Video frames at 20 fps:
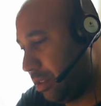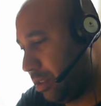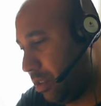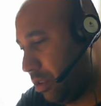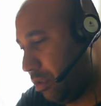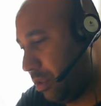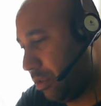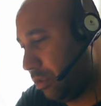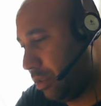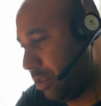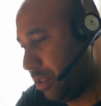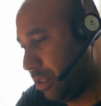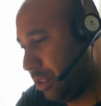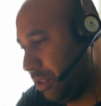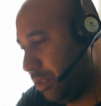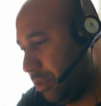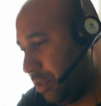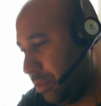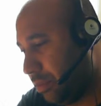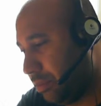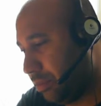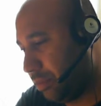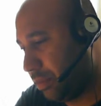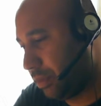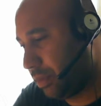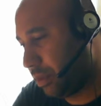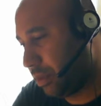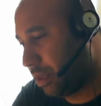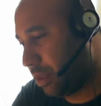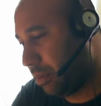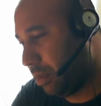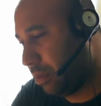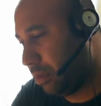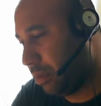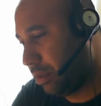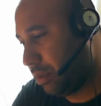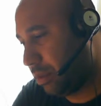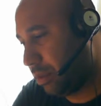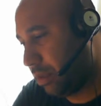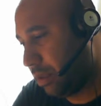go with what you want to come up
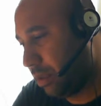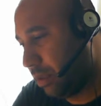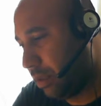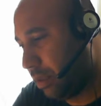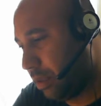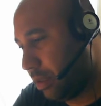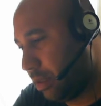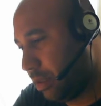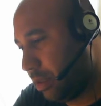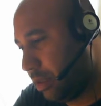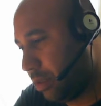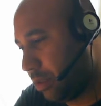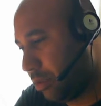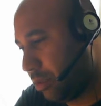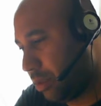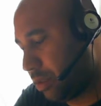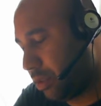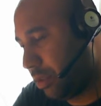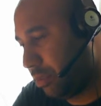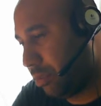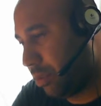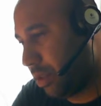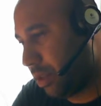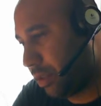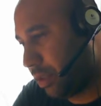with. So we're just going to block